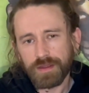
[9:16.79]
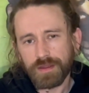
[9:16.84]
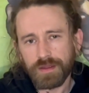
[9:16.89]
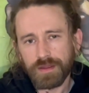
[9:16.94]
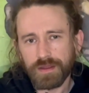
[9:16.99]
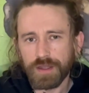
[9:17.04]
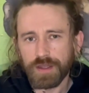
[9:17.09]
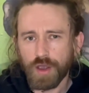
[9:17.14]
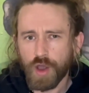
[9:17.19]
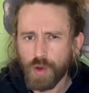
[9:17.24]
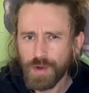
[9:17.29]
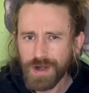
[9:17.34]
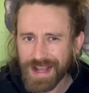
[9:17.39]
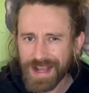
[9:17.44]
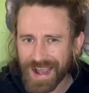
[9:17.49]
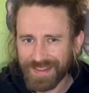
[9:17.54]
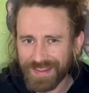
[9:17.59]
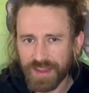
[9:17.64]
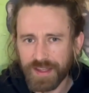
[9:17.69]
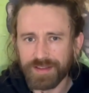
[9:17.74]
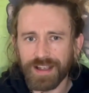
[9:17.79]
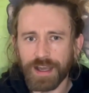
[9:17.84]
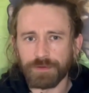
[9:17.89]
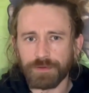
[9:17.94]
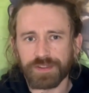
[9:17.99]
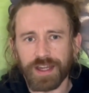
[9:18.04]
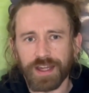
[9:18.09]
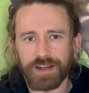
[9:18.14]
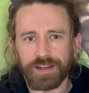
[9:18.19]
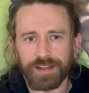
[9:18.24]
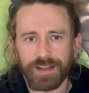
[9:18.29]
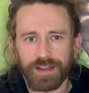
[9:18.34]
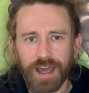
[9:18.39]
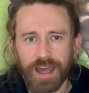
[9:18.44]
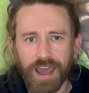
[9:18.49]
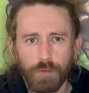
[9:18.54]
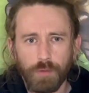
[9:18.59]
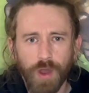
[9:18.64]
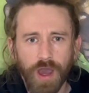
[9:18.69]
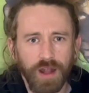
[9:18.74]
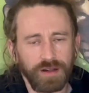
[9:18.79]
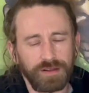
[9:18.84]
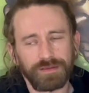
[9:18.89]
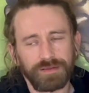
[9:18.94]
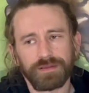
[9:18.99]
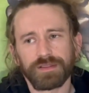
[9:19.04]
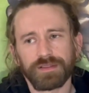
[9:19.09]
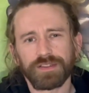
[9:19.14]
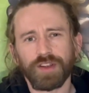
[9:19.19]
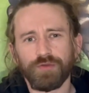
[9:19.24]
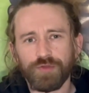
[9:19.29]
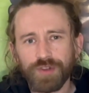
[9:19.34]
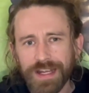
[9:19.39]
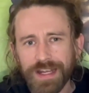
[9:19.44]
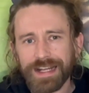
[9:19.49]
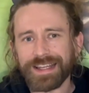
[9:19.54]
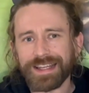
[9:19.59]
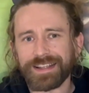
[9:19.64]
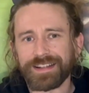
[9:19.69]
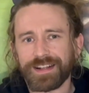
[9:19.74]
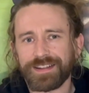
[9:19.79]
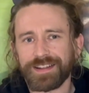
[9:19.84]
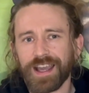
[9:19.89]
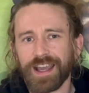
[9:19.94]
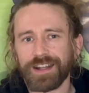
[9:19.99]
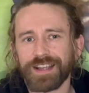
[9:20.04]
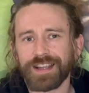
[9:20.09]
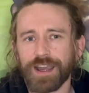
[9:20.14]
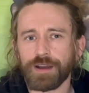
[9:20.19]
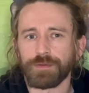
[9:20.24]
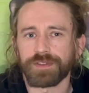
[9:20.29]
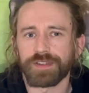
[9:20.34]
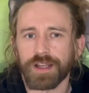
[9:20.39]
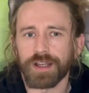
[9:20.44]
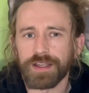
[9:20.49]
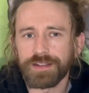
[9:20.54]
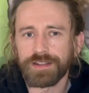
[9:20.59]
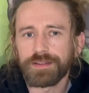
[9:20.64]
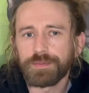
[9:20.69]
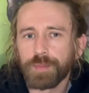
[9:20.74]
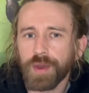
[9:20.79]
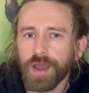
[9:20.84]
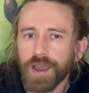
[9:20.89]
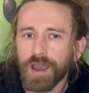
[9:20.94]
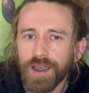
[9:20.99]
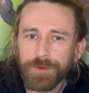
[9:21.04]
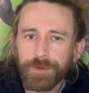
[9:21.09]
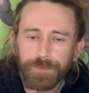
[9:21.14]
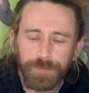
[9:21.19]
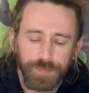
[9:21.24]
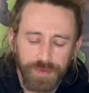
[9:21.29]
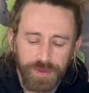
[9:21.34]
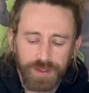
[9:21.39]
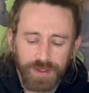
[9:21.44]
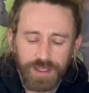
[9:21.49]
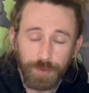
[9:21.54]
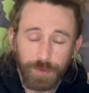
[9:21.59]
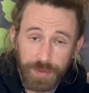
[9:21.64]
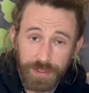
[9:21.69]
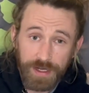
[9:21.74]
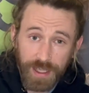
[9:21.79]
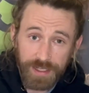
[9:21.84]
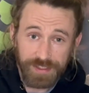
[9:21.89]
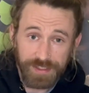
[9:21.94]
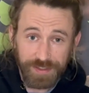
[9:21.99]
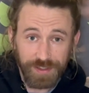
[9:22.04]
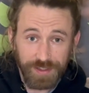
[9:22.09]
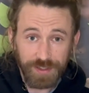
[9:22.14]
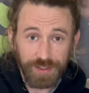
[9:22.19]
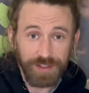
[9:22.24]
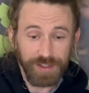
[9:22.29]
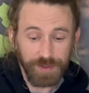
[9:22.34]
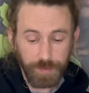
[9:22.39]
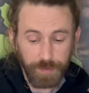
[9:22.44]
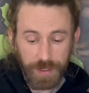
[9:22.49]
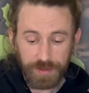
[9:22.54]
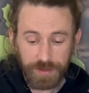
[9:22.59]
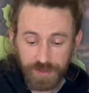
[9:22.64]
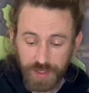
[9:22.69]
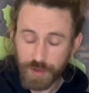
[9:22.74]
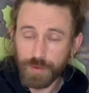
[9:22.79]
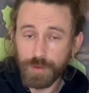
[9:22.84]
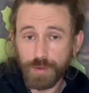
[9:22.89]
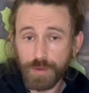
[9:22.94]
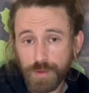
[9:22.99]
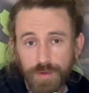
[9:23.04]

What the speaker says: The only other downside, well, it's not really a downside, but it'd be nice to display two